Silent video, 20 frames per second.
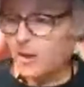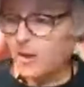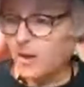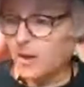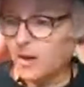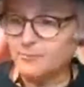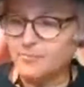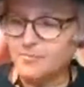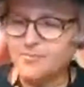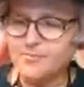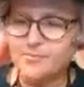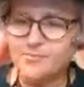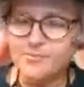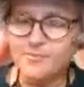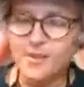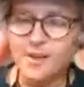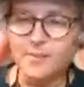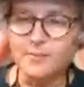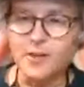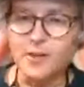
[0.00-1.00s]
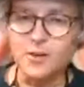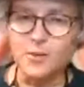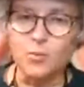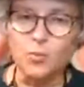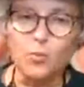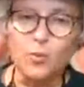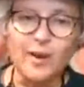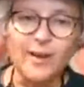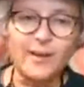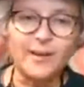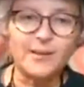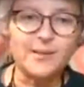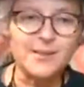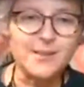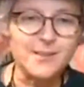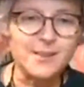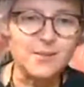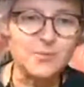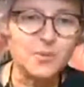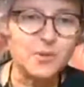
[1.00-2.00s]
I'm going to
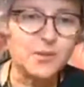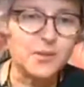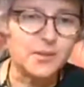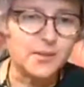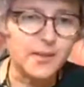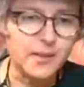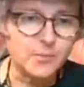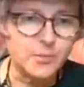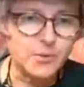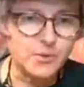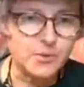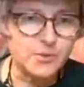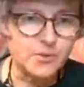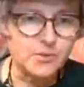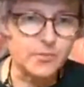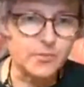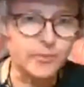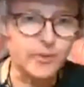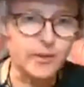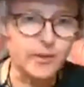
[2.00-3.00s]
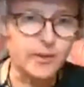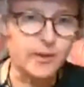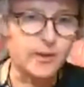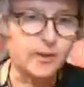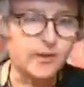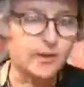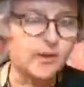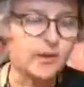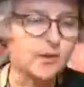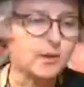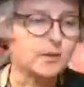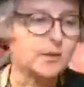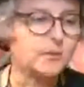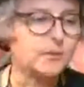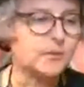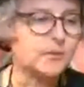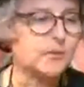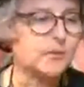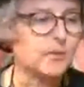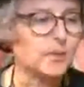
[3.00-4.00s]
wait and see what the temperatures really
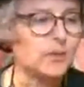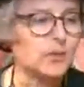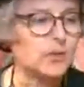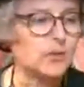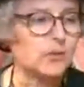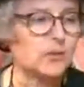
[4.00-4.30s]
are.